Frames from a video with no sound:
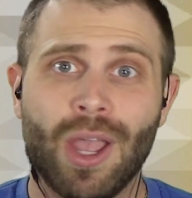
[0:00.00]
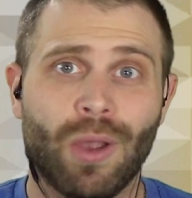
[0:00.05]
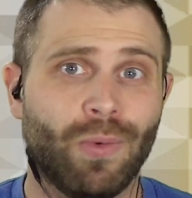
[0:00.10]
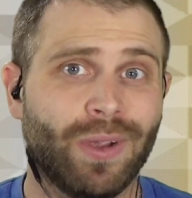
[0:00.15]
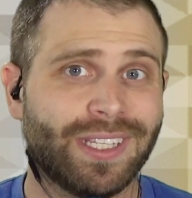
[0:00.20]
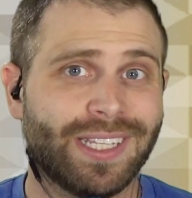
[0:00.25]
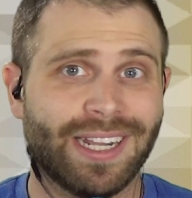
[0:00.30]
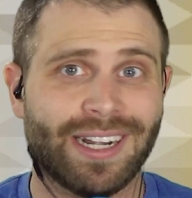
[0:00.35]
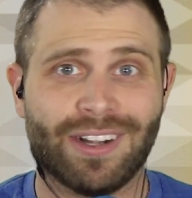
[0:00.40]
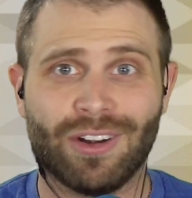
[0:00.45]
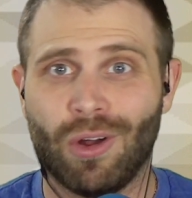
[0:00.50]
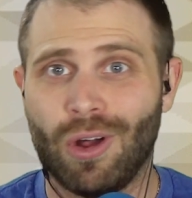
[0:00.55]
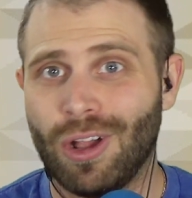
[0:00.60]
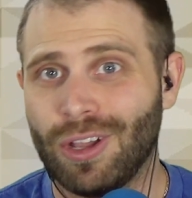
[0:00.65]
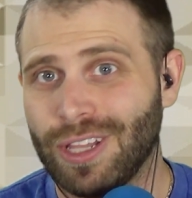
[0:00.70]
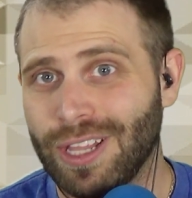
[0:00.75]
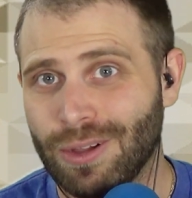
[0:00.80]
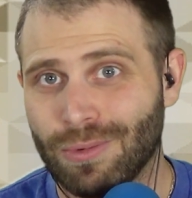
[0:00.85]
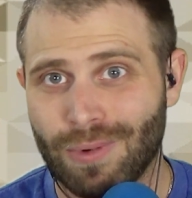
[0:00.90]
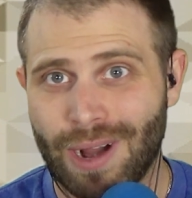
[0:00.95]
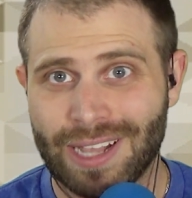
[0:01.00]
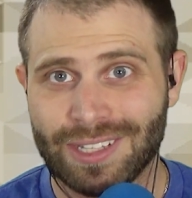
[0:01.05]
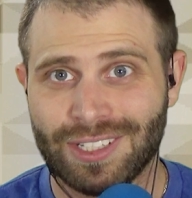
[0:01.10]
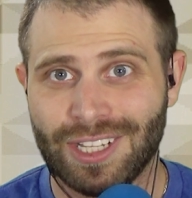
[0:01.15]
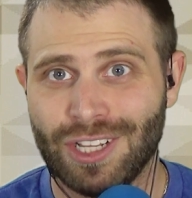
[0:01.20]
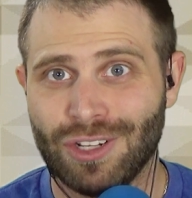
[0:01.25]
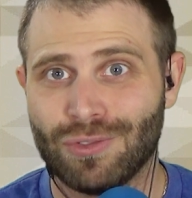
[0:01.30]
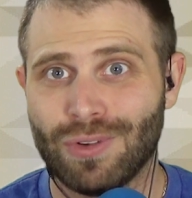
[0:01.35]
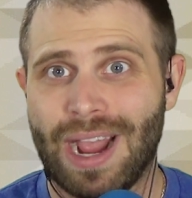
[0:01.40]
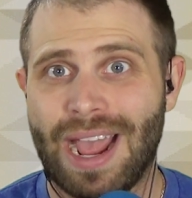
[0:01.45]
We did an All Elite
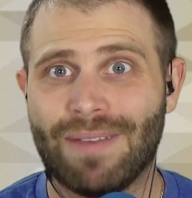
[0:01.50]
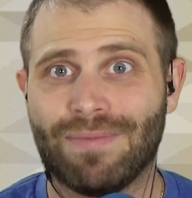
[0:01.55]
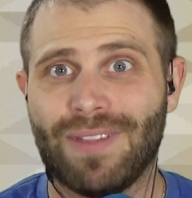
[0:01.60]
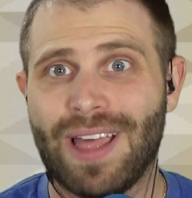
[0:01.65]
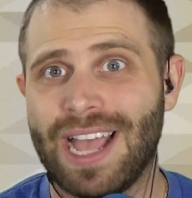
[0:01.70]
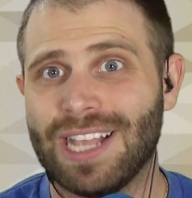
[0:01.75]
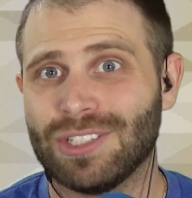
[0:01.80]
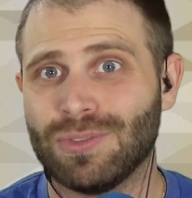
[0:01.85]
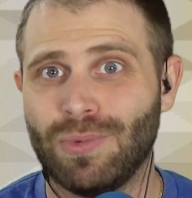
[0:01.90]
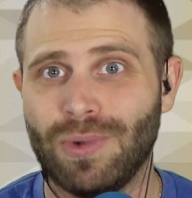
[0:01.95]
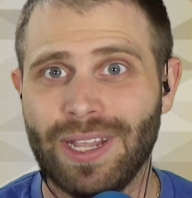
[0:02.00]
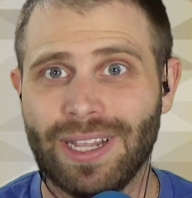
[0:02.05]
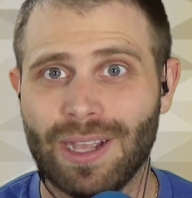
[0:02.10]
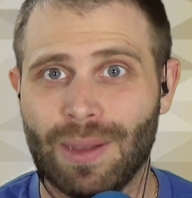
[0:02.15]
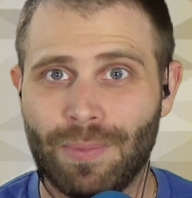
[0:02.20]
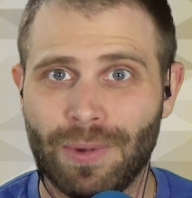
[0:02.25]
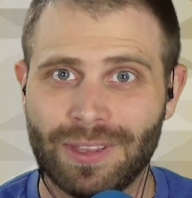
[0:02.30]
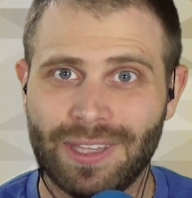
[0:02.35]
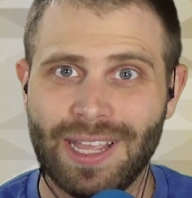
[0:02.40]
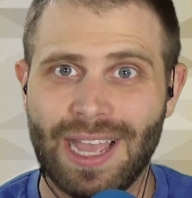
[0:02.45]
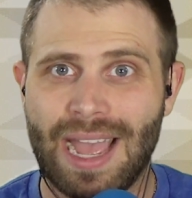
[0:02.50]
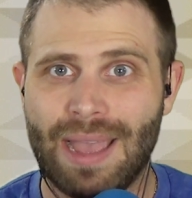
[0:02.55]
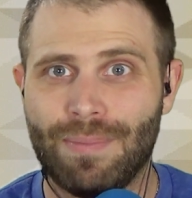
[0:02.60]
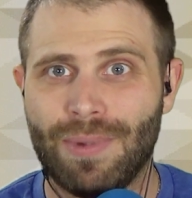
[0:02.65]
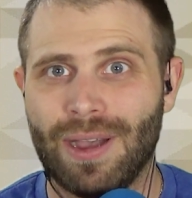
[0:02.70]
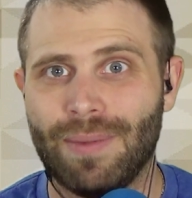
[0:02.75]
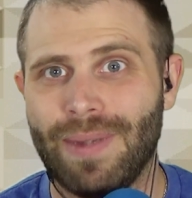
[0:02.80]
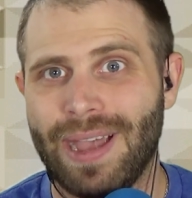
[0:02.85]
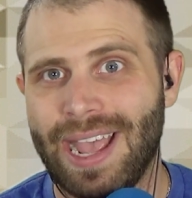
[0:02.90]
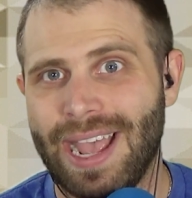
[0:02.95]
Wrestling draft last week. I'll put the eye
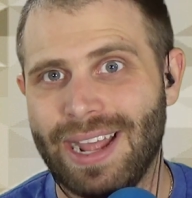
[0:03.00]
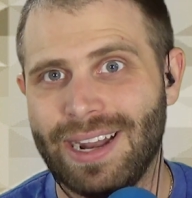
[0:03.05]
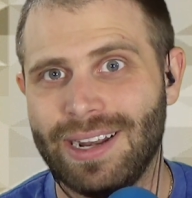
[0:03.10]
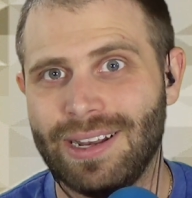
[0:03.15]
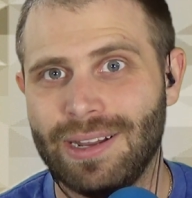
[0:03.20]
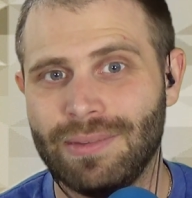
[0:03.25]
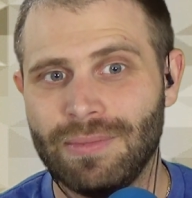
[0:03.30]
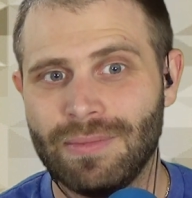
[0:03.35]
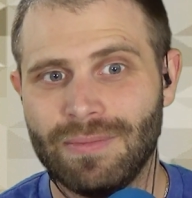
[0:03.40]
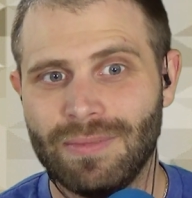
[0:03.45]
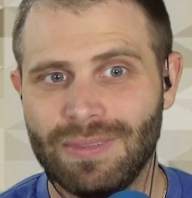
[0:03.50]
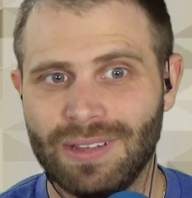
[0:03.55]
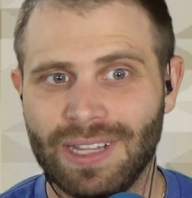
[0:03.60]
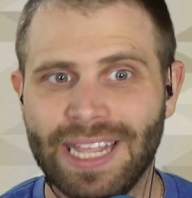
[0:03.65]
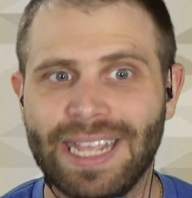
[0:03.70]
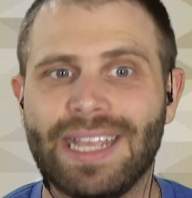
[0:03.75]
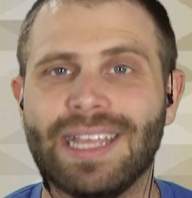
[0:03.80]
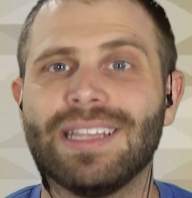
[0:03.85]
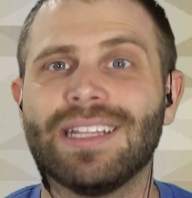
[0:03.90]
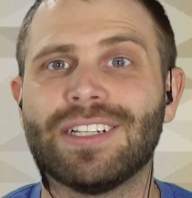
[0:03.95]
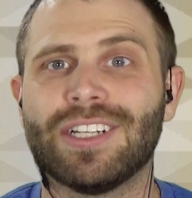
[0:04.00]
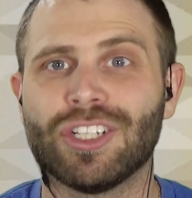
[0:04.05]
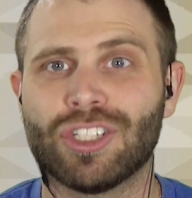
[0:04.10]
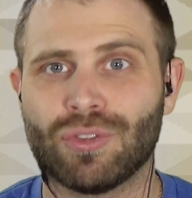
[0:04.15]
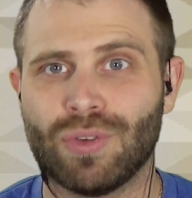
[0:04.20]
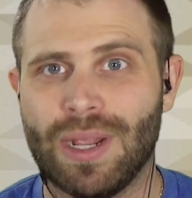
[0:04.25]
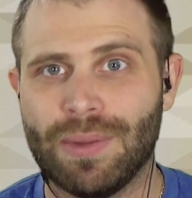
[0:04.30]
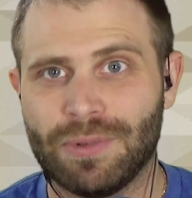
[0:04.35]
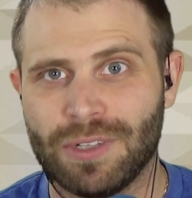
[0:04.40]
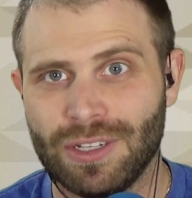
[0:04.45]
above my head and link in the
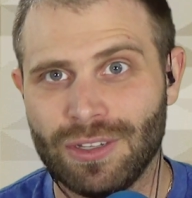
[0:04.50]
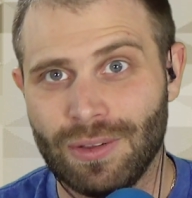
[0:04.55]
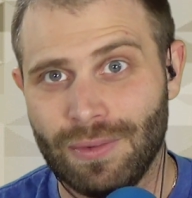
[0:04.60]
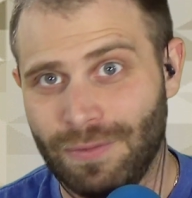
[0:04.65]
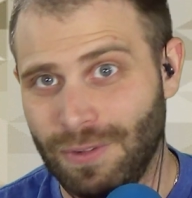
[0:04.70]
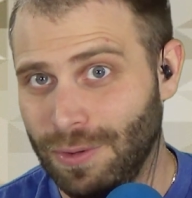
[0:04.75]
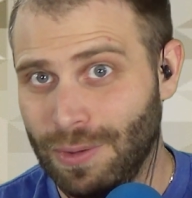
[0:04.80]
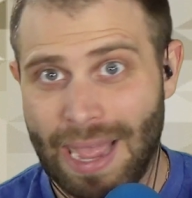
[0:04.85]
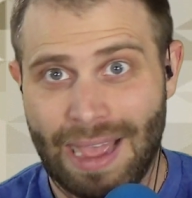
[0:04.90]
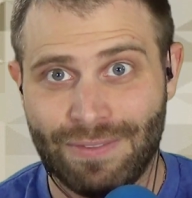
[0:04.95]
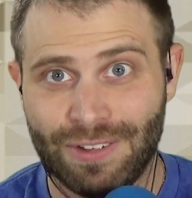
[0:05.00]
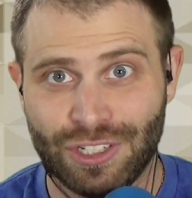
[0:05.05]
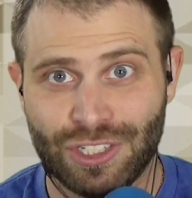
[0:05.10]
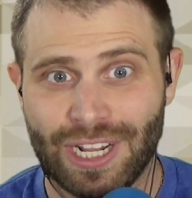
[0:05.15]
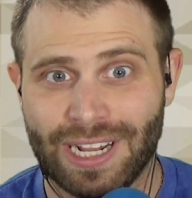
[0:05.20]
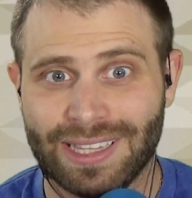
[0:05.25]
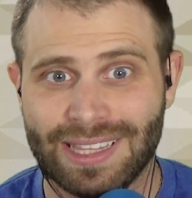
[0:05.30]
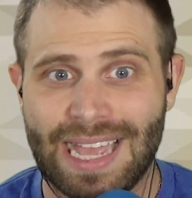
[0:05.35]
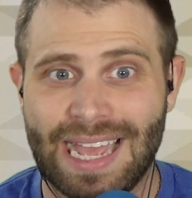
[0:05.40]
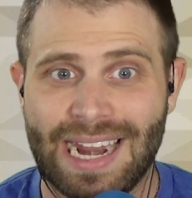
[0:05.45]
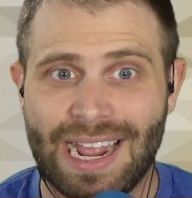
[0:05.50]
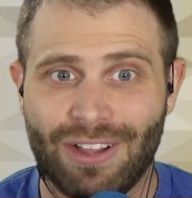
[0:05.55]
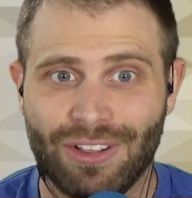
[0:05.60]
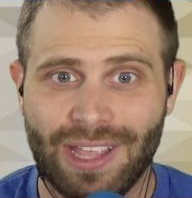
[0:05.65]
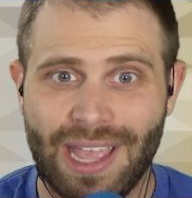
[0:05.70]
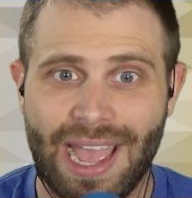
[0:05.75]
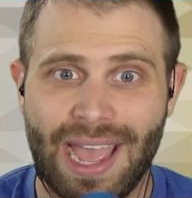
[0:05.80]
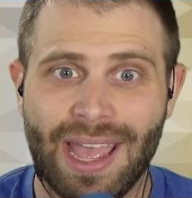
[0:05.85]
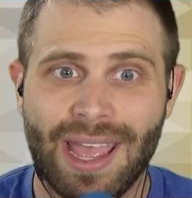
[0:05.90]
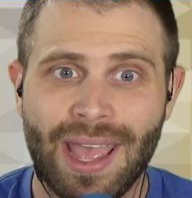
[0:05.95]
description if you haven't checked that out
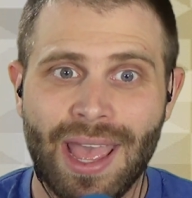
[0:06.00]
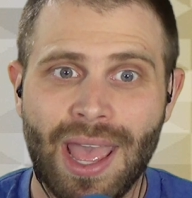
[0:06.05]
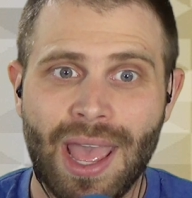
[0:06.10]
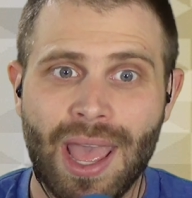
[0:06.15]
yet.